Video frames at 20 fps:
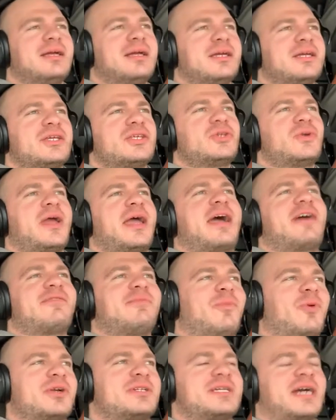You have
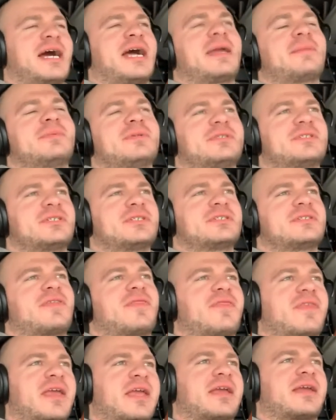more time to just
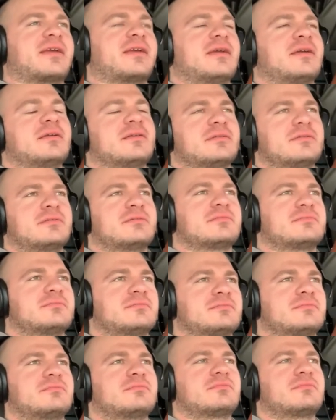think
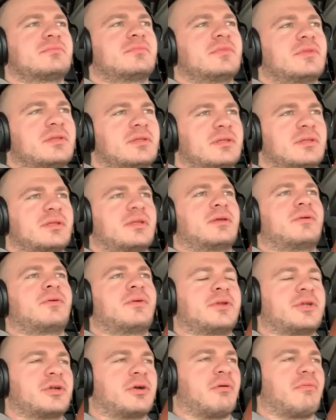
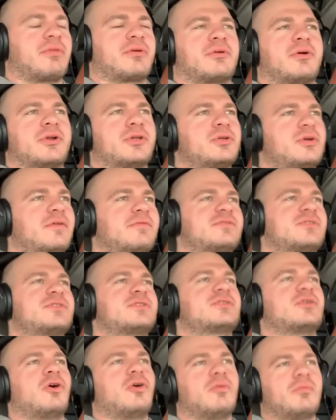when you're over the road. You have
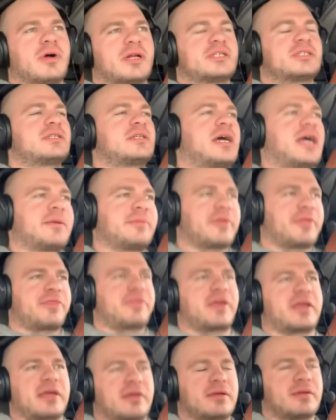so much time to
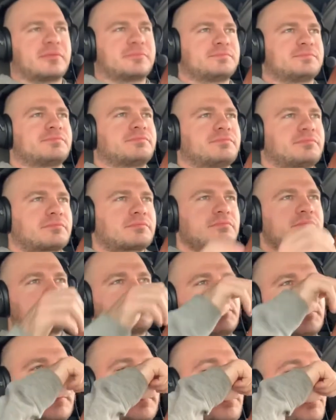think.
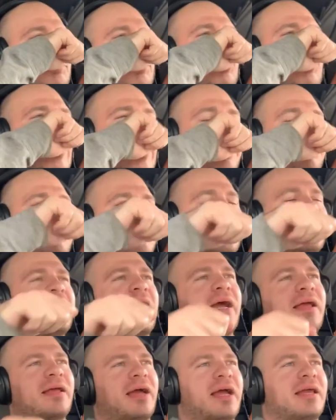And me,
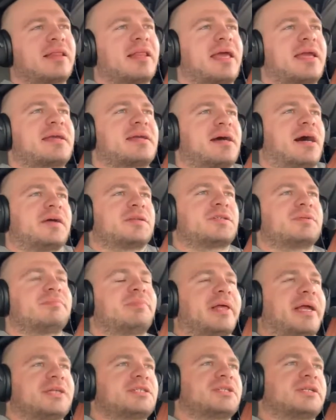I like
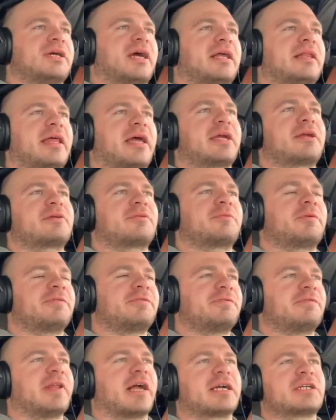contemplation. I like
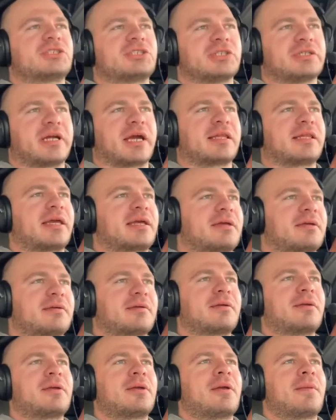reflection. I like
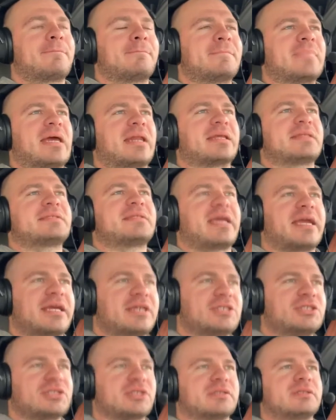
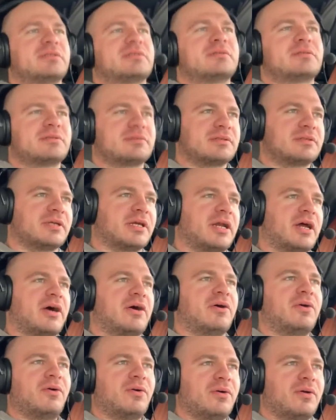meditation, you
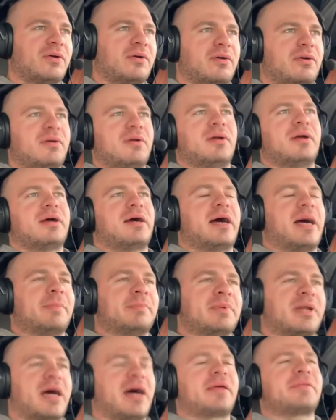know?
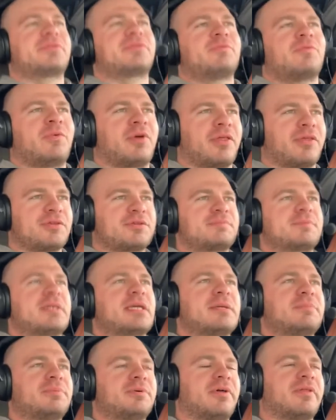I'm not one of those
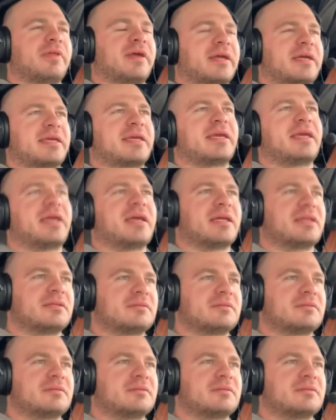people that get